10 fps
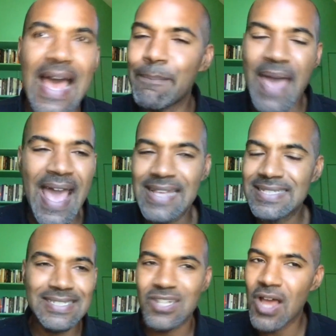time
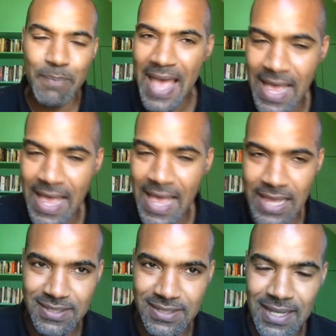past is not
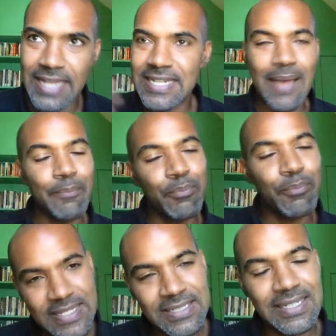past and time
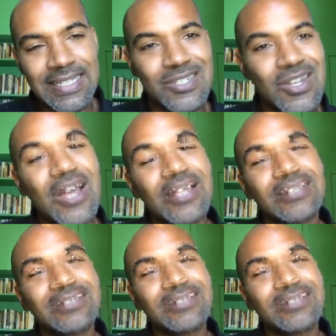present is not